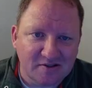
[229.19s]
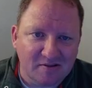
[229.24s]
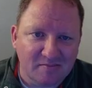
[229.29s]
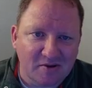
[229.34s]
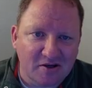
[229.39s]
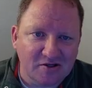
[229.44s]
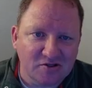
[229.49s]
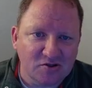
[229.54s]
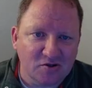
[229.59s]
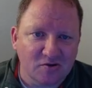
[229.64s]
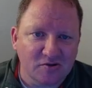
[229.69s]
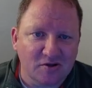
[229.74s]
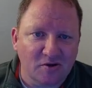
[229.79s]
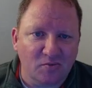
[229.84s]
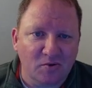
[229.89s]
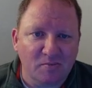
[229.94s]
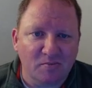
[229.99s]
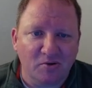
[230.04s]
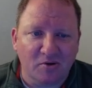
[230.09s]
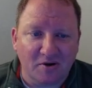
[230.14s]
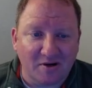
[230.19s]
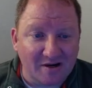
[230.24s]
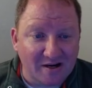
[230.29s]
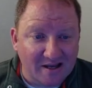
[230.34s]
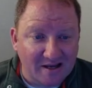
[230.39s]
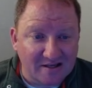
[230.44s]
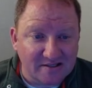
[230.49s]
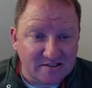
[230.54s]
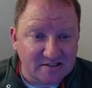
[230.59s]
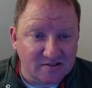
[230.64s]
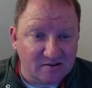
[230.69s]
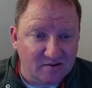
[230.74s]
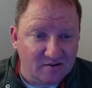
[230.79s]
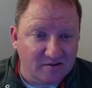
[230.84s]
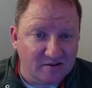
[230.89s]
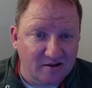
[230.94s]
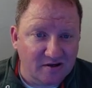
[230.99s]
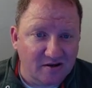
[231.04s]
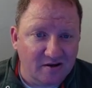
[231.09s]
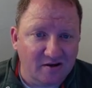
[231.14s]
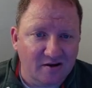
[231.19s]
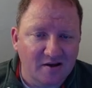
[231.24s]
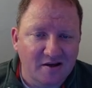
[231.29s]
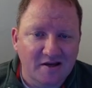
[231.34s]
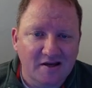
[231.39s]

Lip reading: and make sure that we put an S on there.